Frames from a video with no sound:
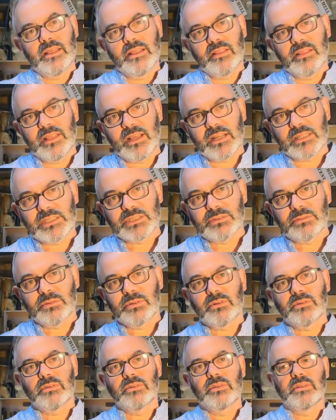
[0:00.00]
the
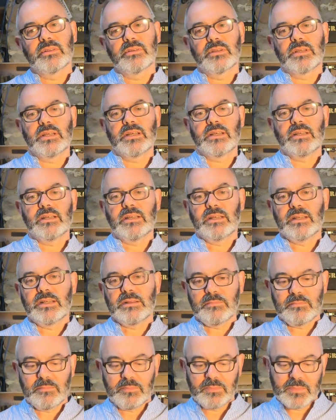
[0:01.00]
actual
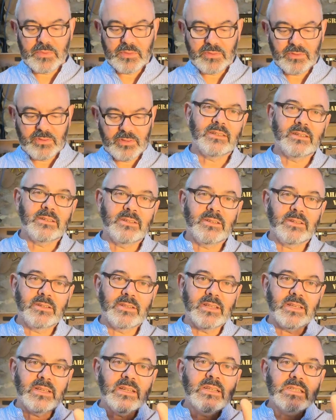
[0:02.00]

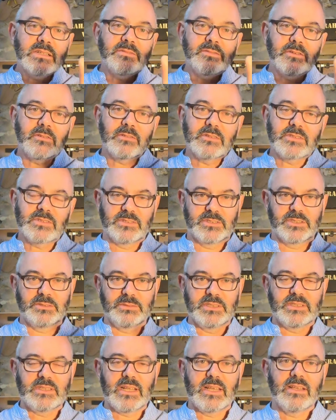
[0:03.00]
the intervals, should we
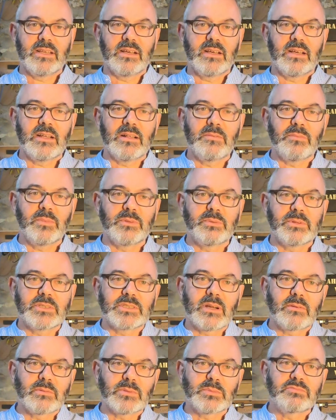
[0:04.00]
say, with which
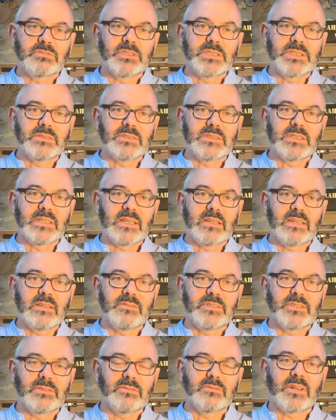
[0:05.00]
I was producing
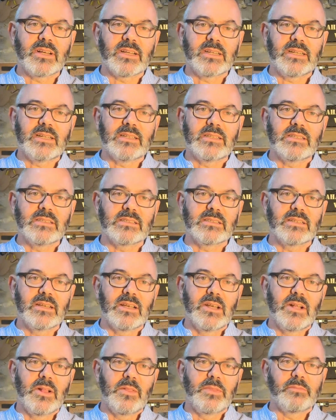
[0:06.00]
individual violins
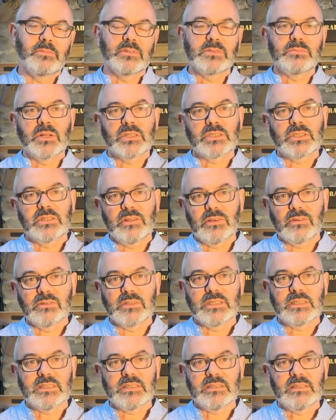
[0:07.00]
was much
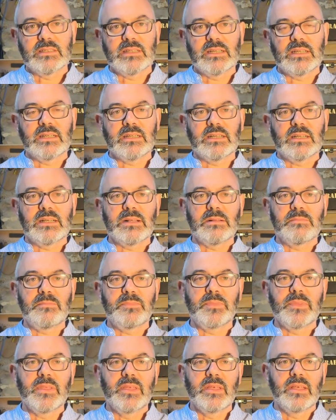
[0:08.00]
longer,
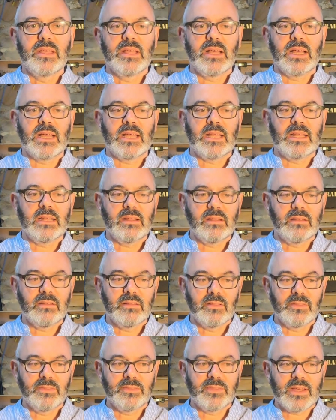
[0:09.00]
and
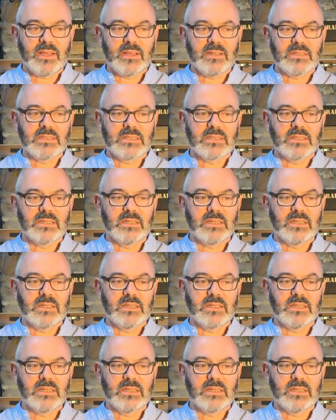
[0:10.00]
that's